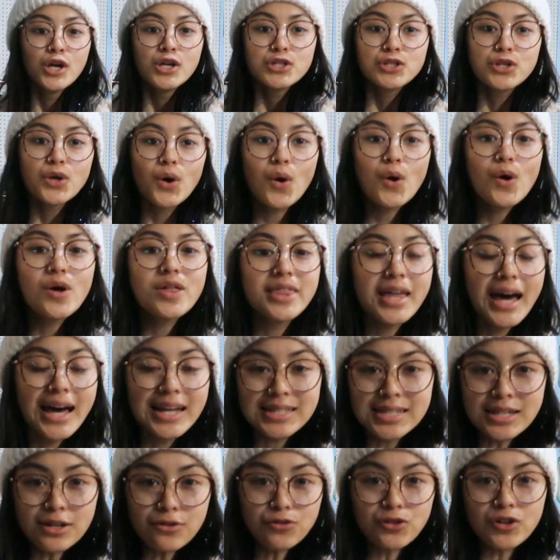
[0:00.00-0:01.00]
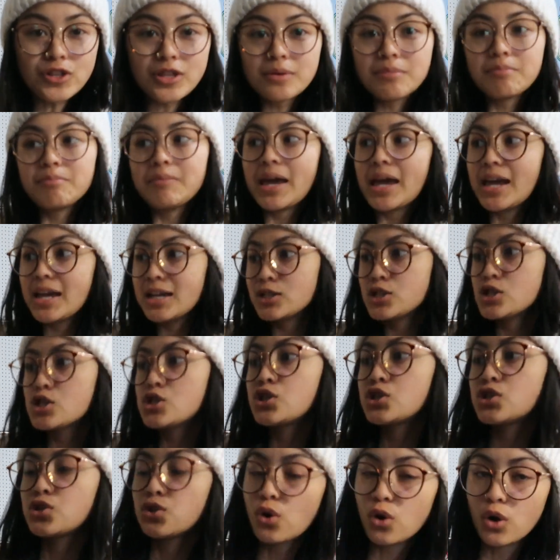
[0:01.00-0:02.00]
So that's it for the main
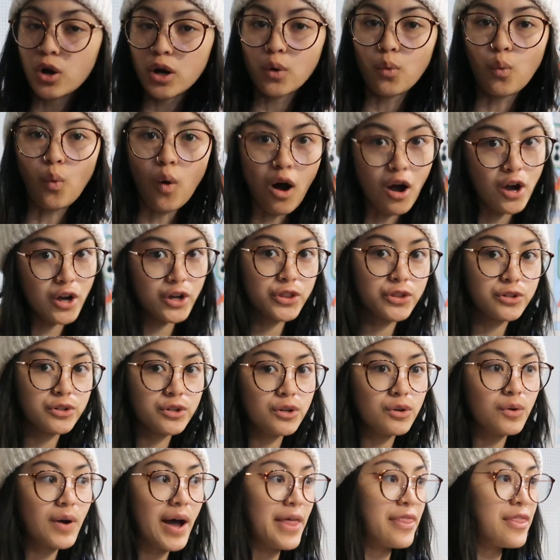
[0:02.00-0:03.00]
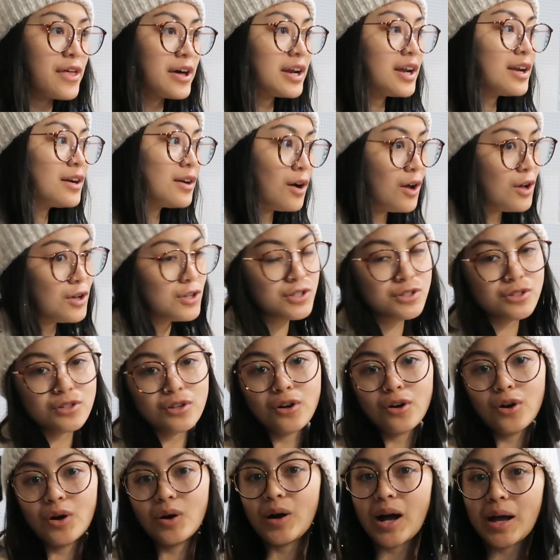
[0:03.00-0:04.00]
store walkthrough. I thought I'd
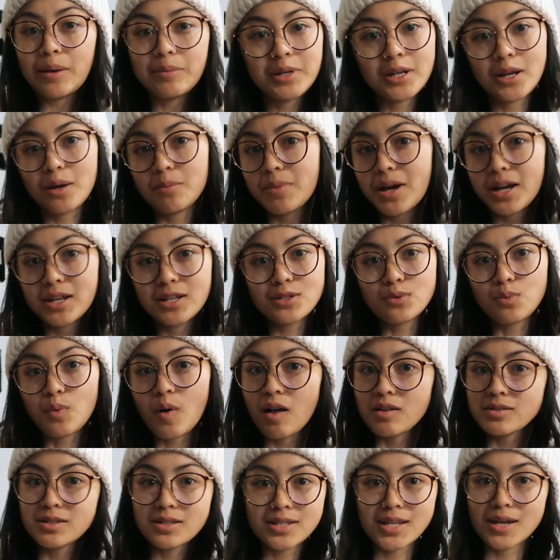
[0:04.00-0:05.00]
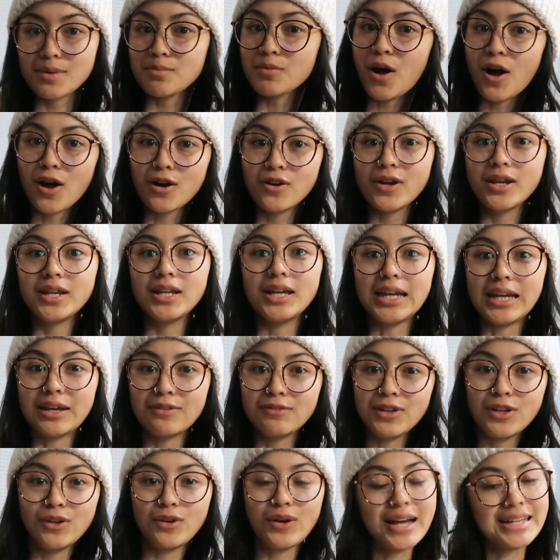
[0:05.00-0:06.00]
also, I mean, I might as well, since I'm already
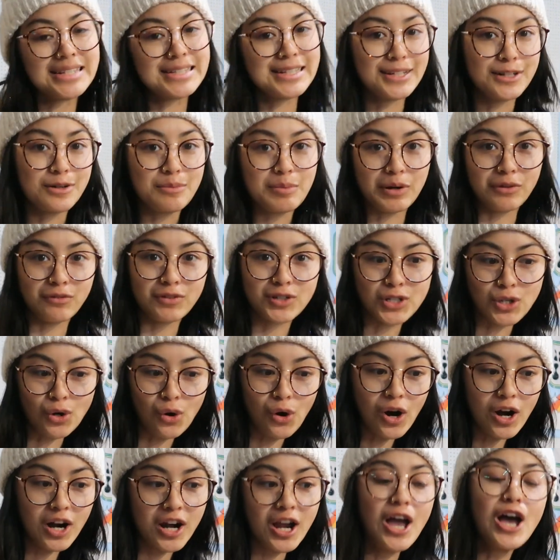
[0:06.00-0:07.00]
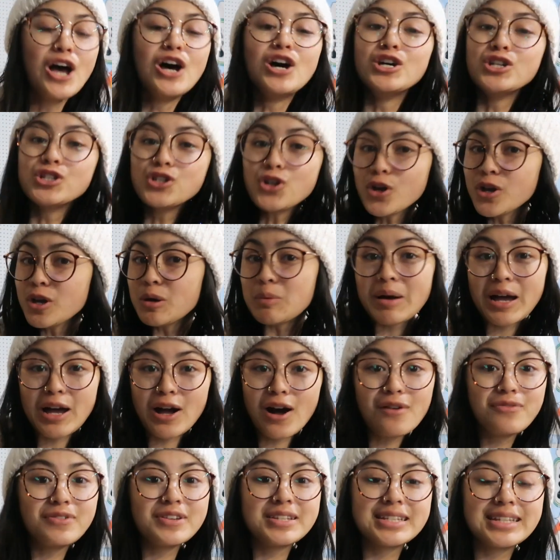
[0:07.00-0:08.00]
giving you guys a little bit of a tour, show you my
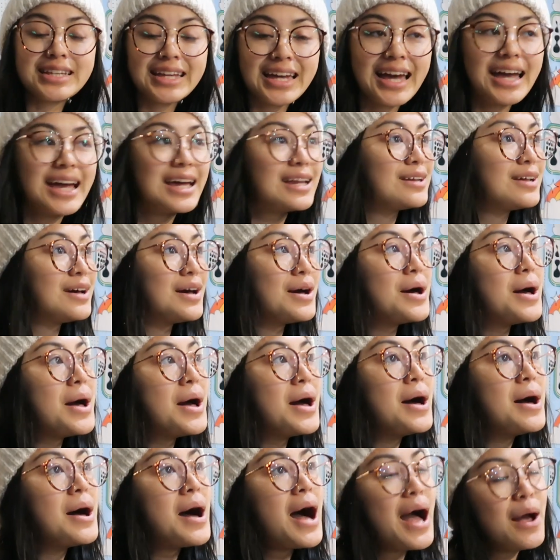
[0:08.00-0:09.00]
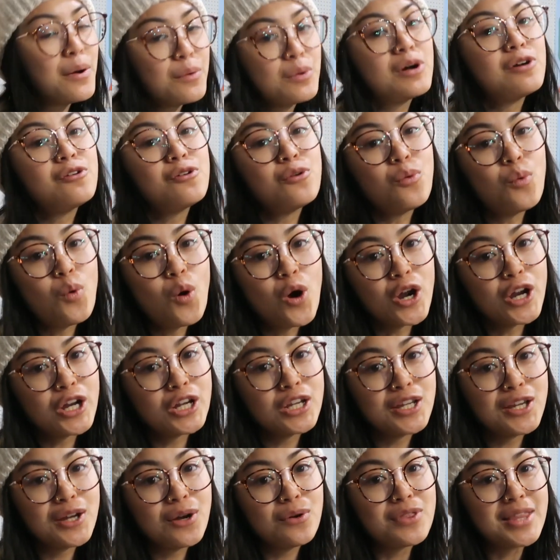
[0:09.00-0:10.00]
office again. I will
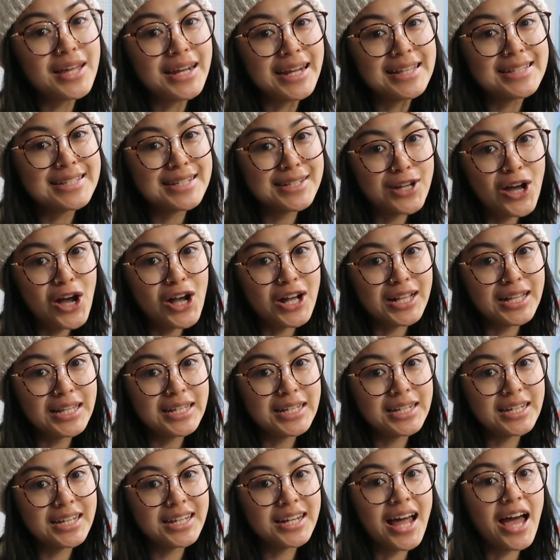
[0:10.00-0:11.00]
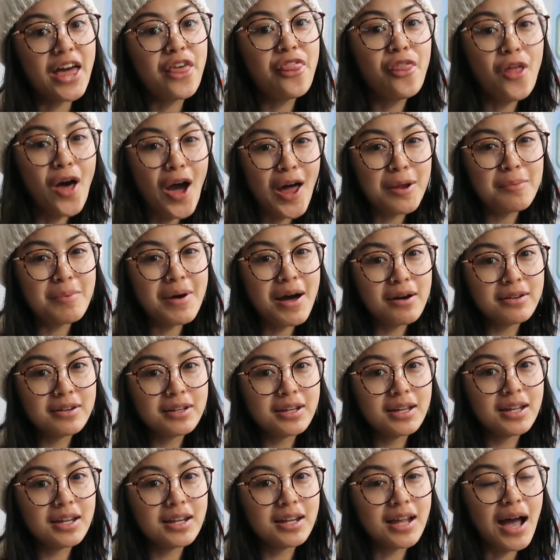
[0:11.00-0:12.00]
warn you that I did not clean it. I thought about
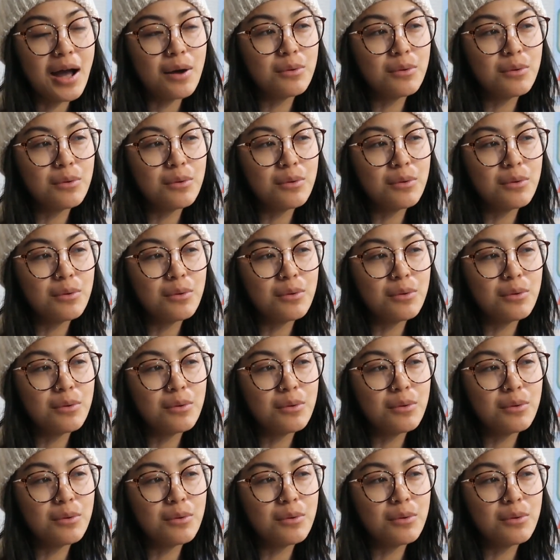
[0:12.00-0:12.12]
it.